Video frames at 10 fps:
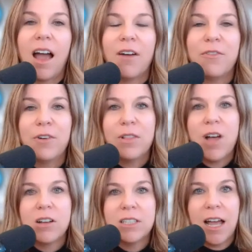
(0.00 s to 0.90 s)
for a
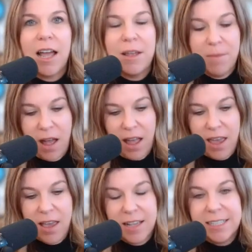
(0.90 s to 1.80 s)
long time,
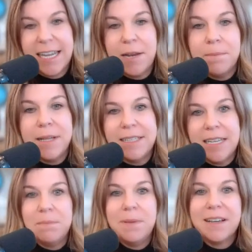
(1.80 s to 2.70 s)
I stayed
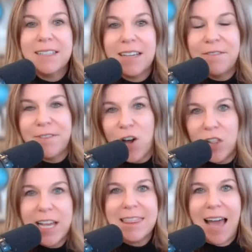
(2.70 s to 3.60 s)
busy because I felt
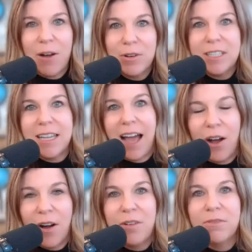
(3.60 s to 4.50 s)
like that was
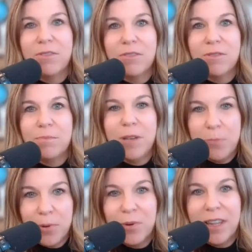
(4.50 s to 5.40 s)
how
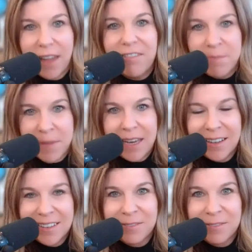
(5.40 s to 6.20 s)
people would love me.